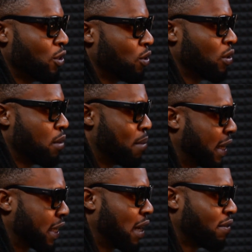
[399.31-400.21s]
you know, in my
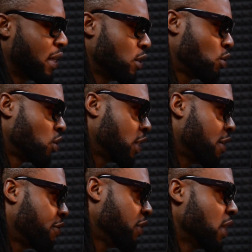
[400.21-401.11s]
craft. I need to stay
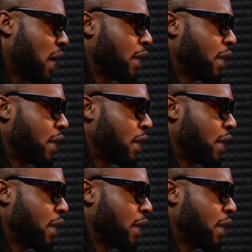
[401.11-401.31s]
fit.